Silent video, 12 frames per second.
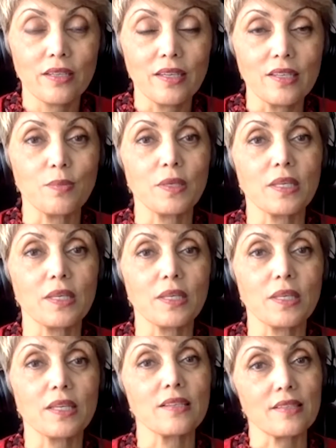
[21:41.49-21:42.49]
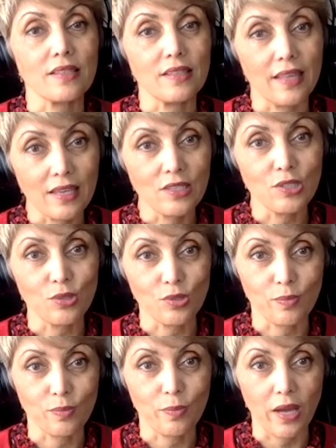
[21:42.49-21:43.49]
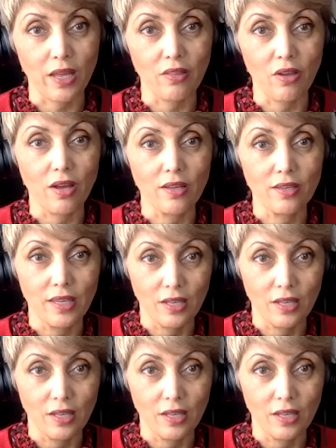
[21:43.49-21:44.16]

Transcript: is because the land use bylaw